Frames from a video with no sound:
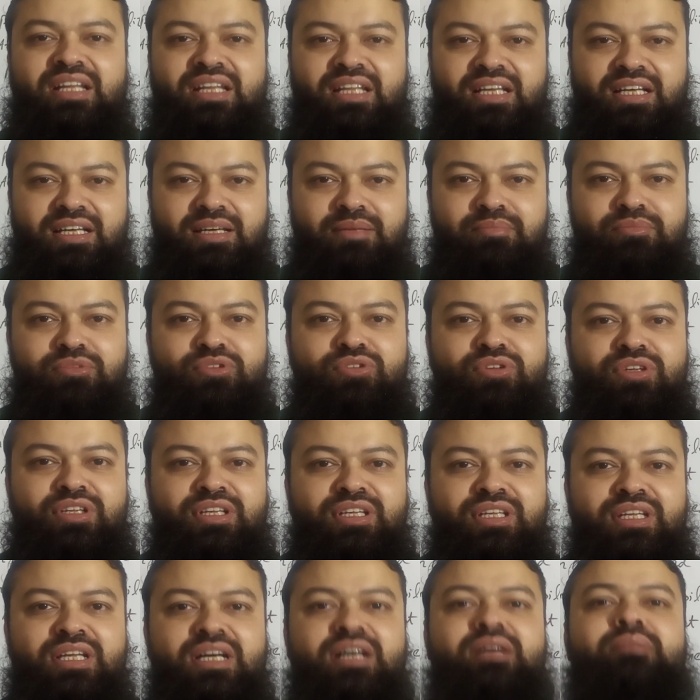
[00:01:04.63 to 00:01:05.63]

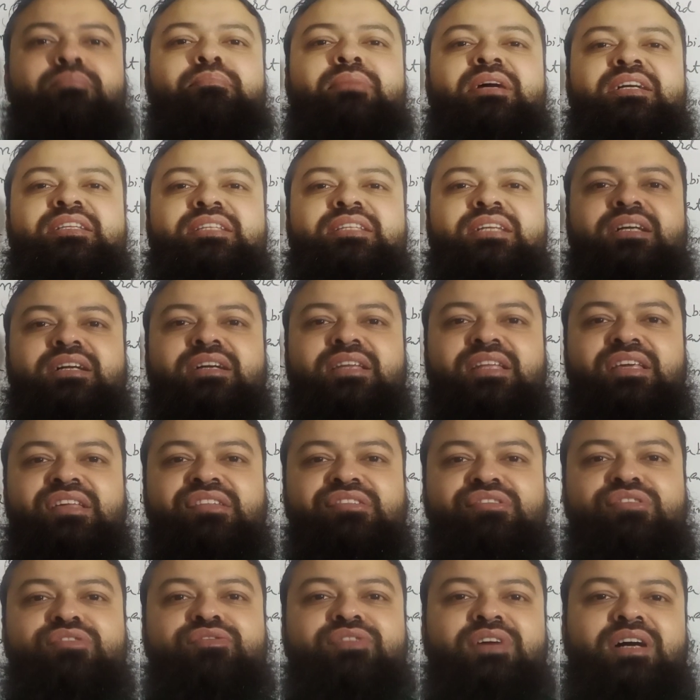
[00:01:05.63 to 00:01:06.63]
Alhamdulillah, by the
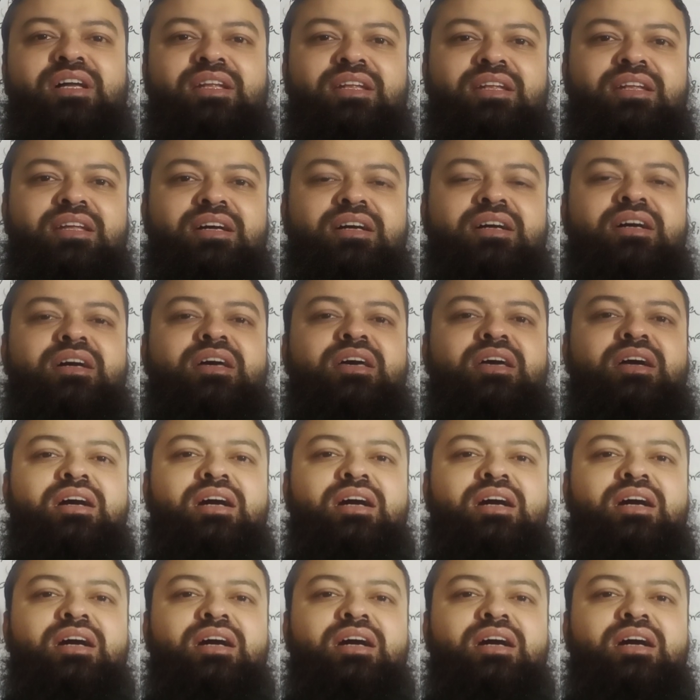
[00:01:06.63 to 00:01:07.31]
grace of Allah,